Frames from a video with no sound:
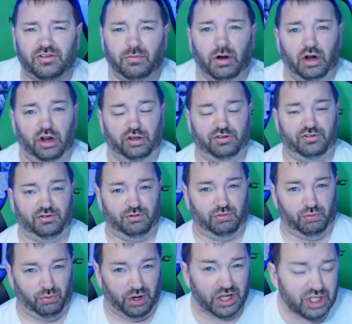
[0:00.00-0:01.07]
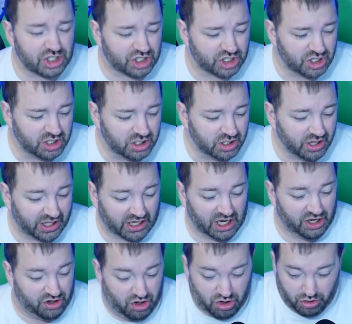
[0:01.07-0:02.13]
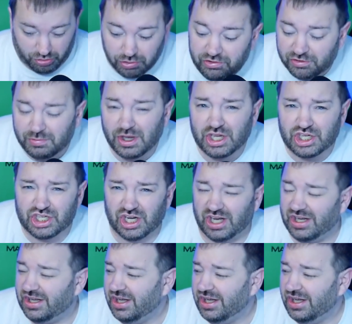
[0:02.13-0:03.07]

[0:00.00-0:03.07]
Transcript: about a Switch? Like a new Switch?